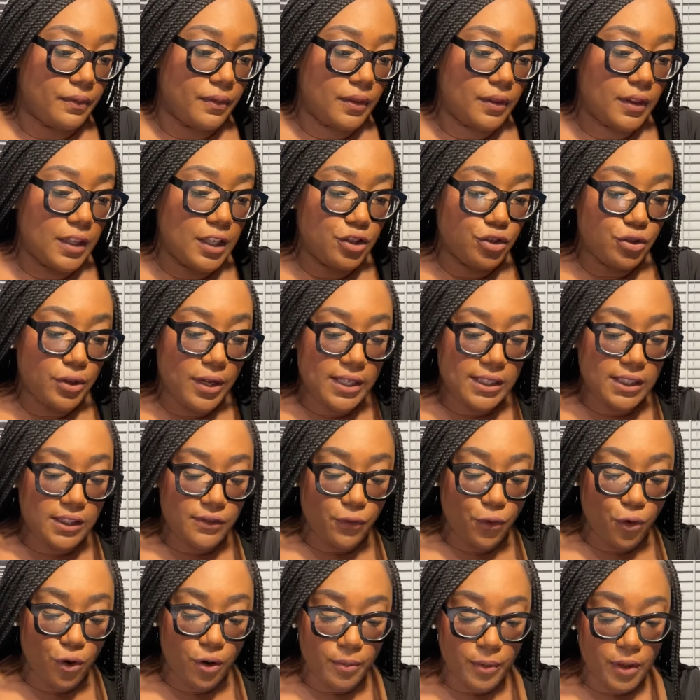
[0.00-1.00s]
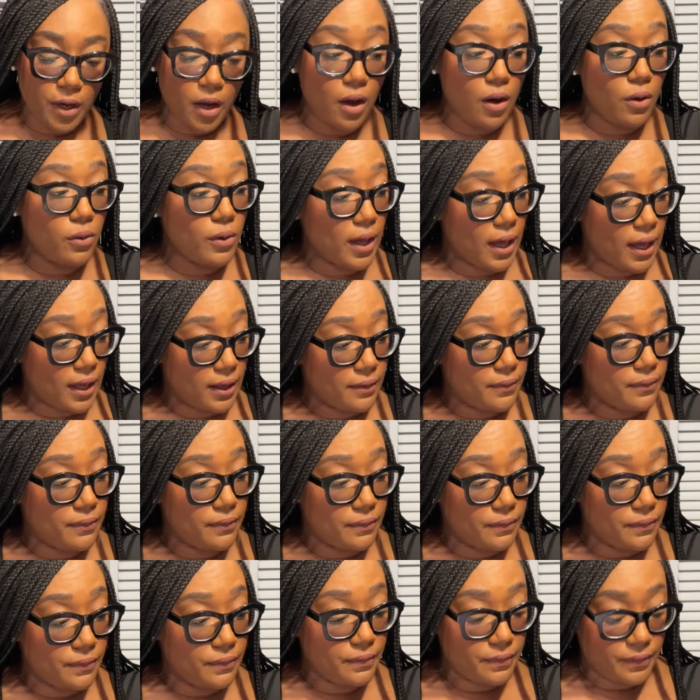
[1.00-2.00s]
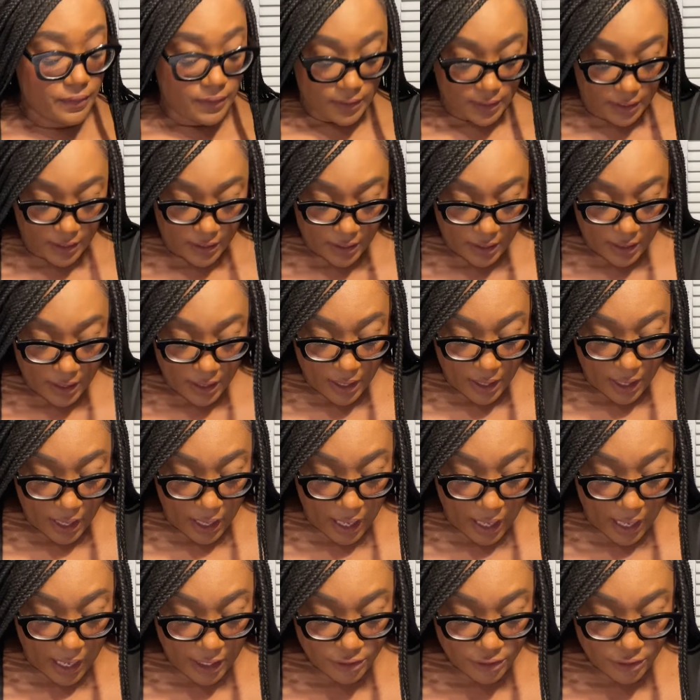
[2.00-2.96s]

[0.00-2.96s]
The transformer, okay. I